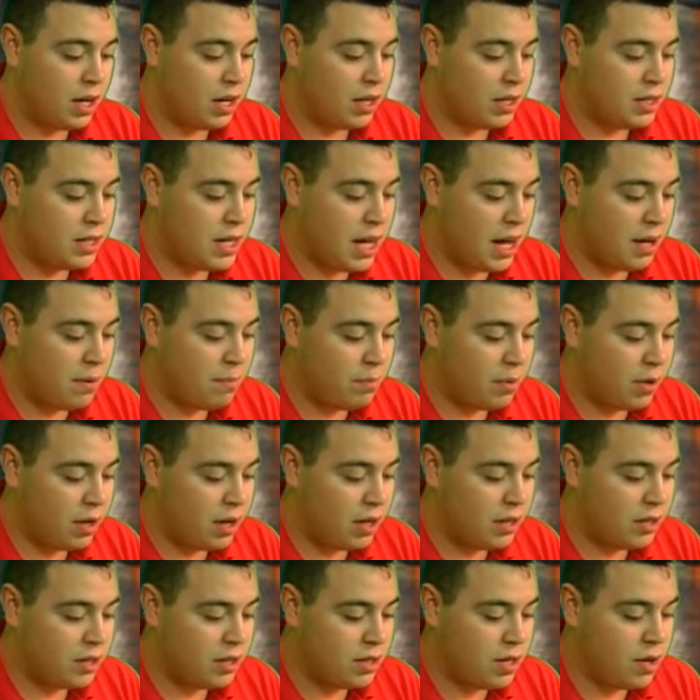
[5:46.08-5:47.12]
Dan
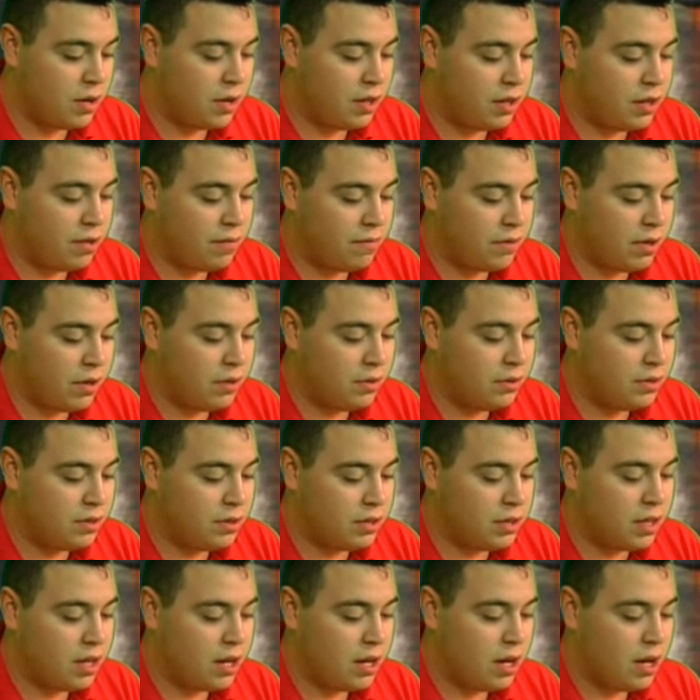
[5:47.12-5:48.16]
Barnes noted the
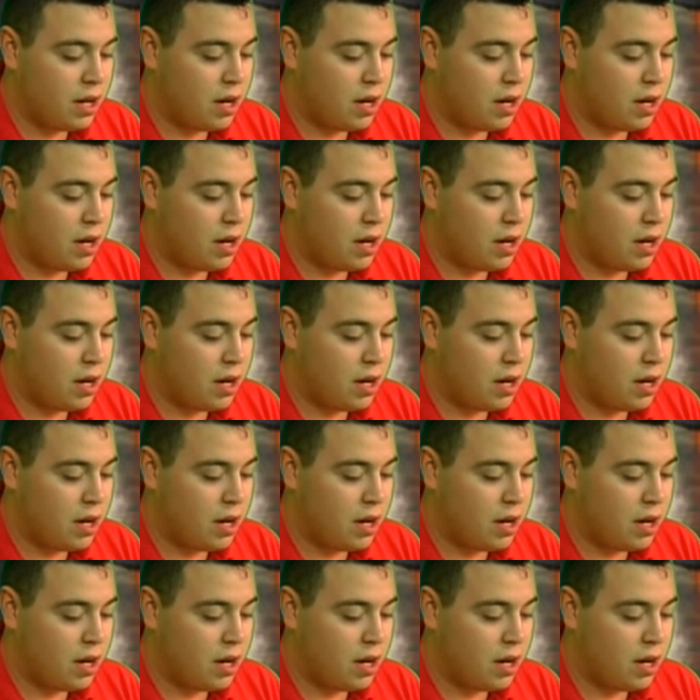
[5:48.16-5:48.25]
phones